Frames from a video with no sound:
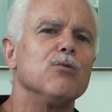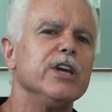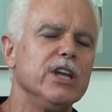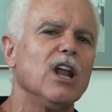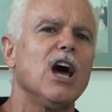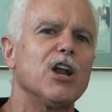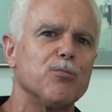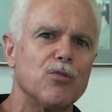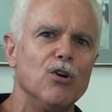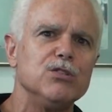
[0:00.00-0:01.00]
We eat a lot
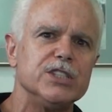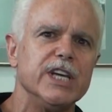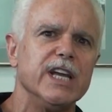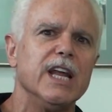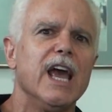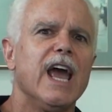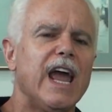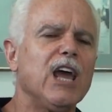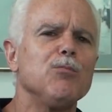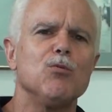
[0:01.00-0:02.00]
of protein,
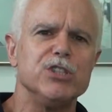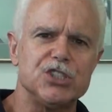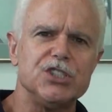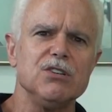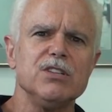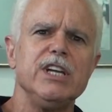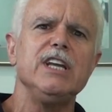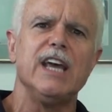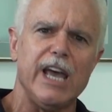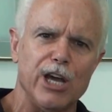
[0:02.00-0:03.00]
but we still
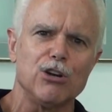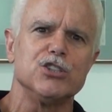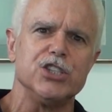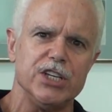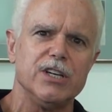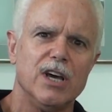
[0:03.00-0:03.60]
need energy.